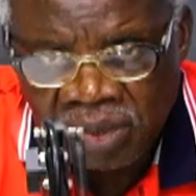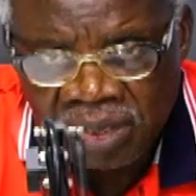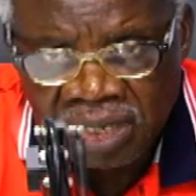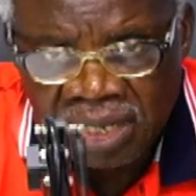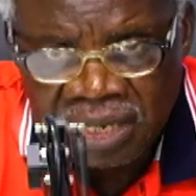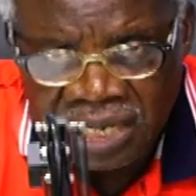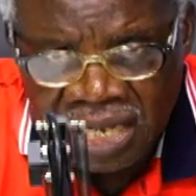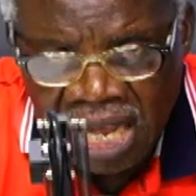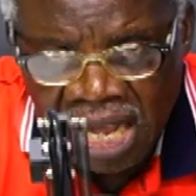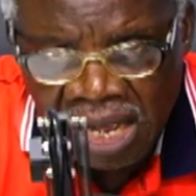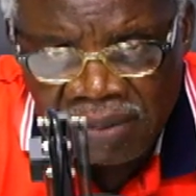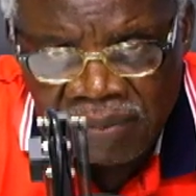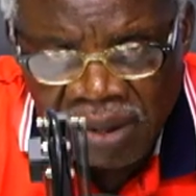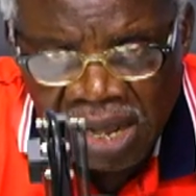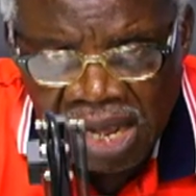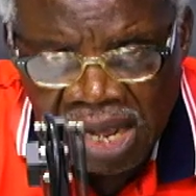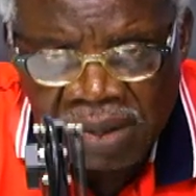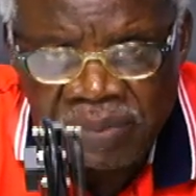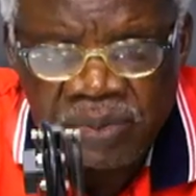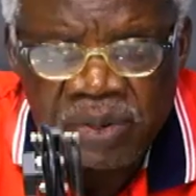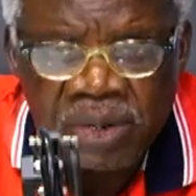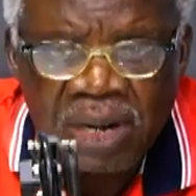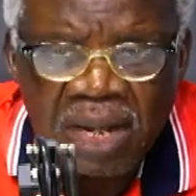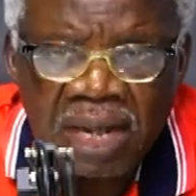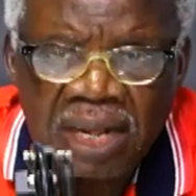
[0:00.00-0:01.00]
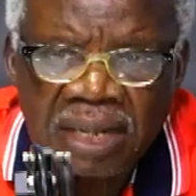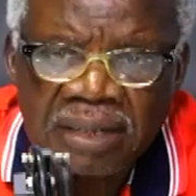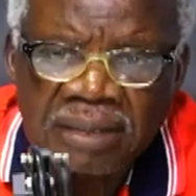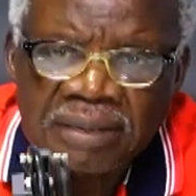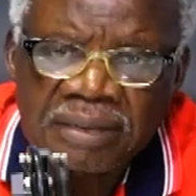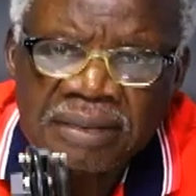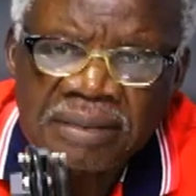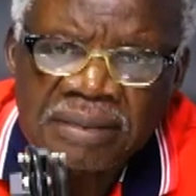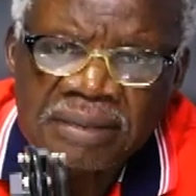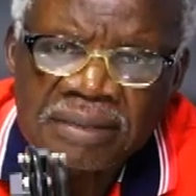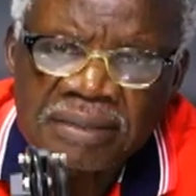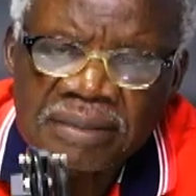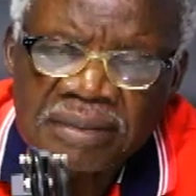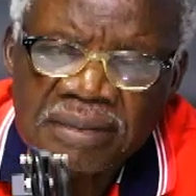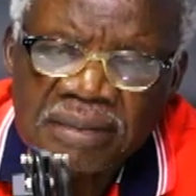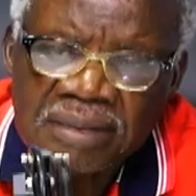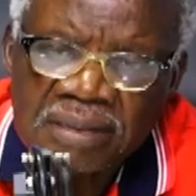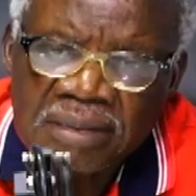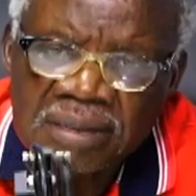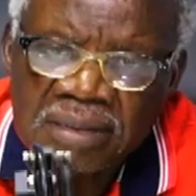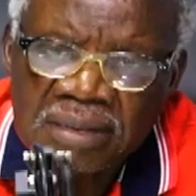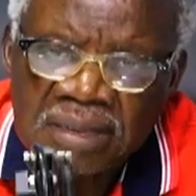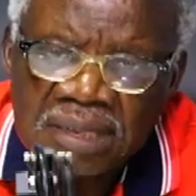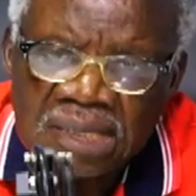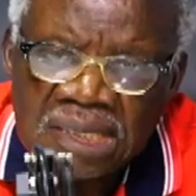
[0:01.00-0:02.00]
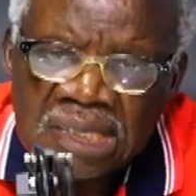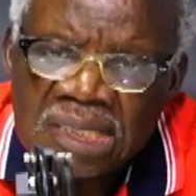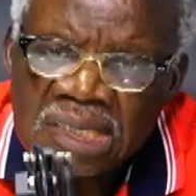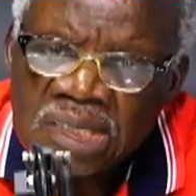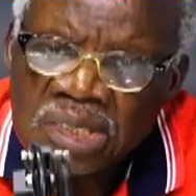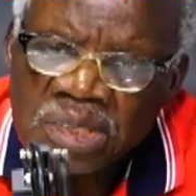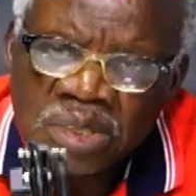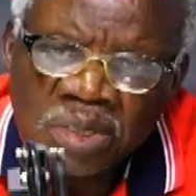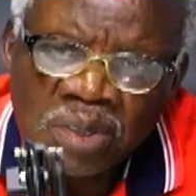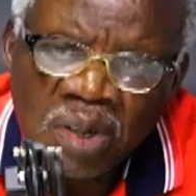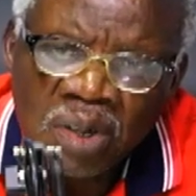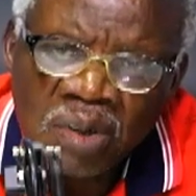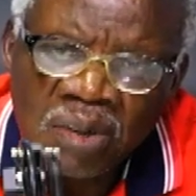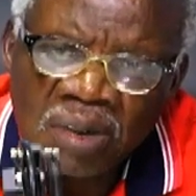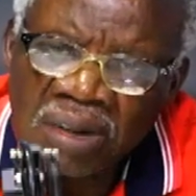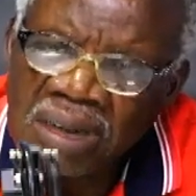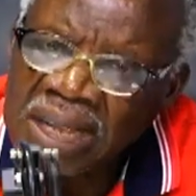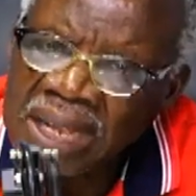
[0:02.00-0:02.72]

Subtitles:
ken kan bible a Saul